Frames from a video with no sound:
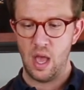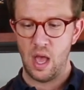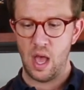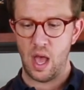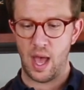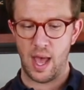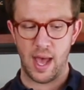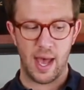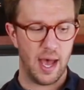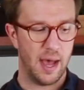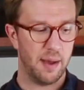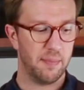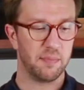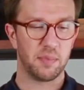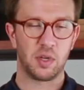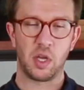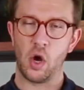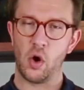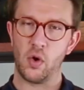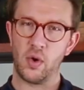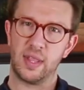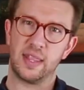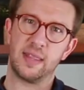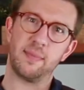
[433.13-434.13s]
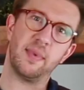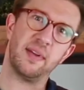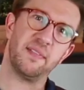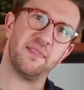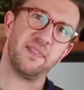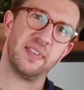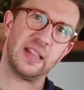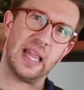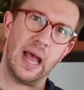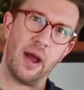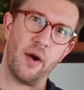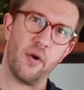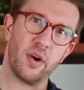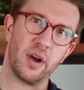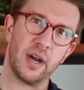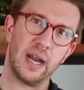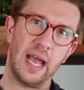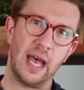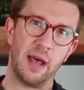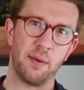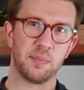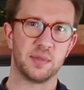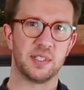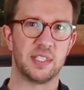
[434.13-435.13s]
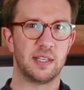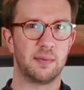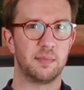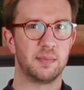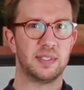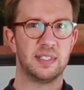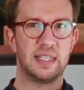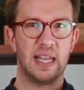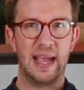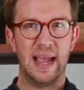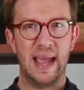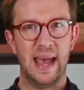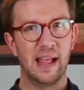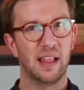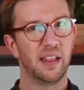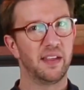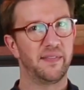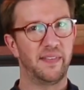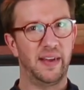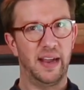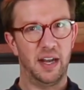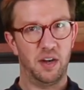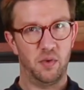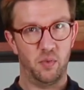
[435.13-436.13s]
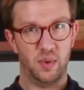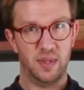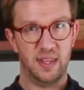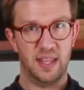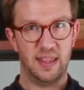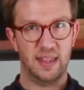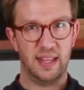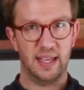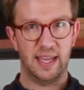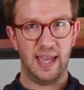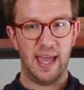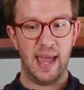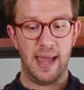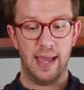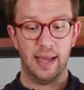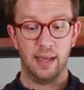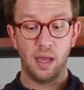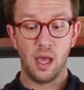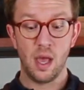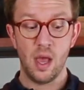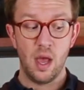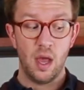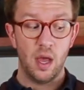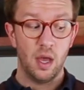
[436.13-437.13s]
coating them in flour helps them stay elevated within the cake.